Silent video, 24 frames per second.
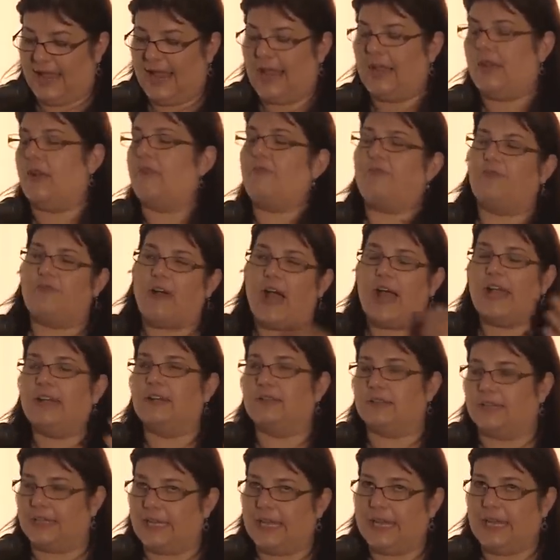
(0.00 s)
And
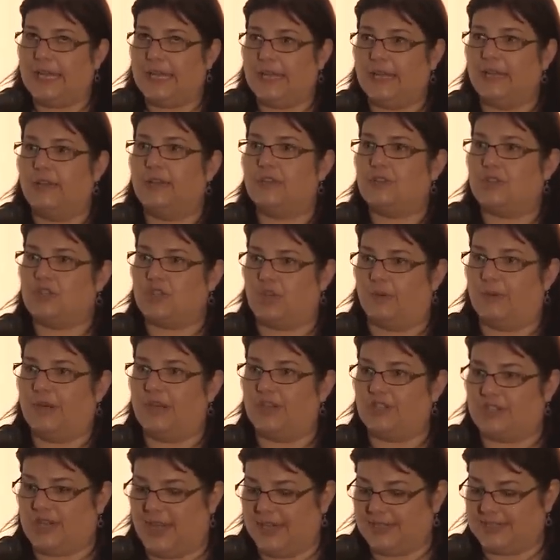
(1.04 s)
finally, Sherman
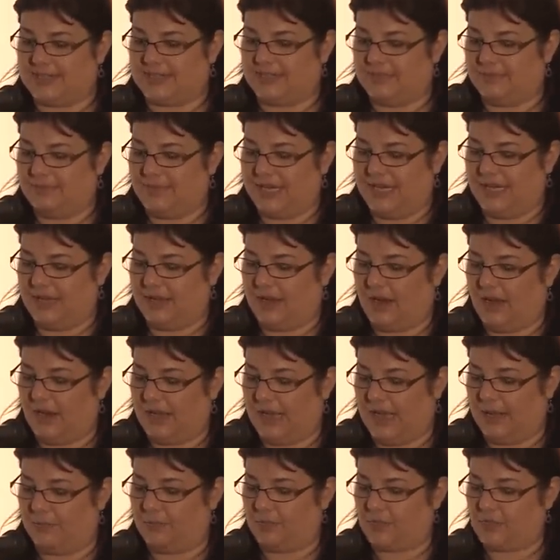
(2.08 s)
and Johnston meet on
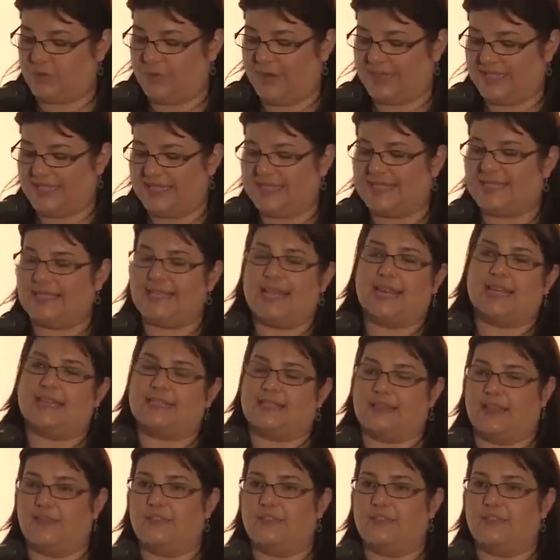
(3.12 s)
April 26th,